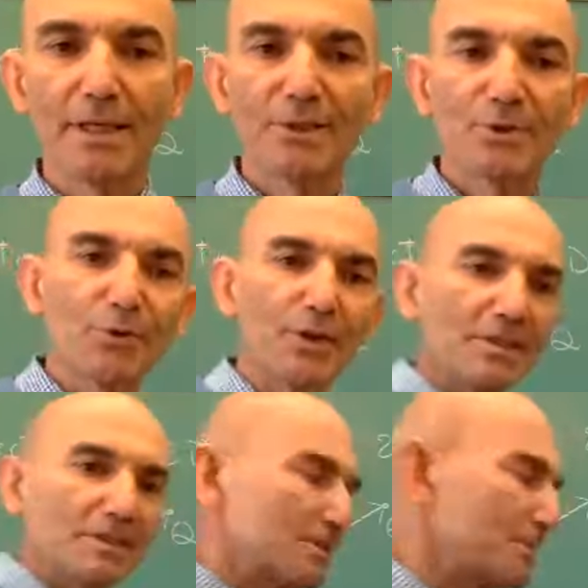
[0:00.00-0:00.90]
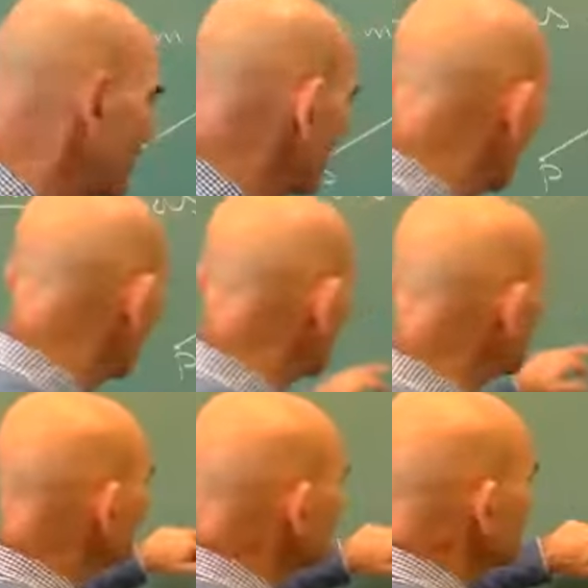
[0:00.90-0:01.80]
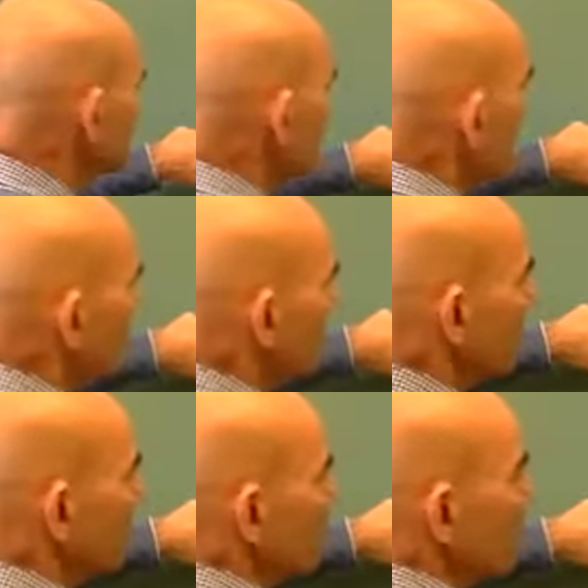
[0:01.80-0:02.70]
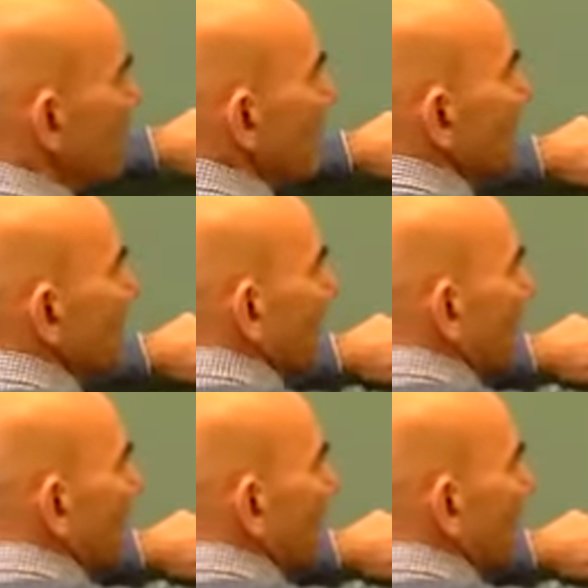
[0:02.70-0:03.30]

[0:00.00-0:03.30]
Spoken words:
So there is 3 numbers for this point P, 3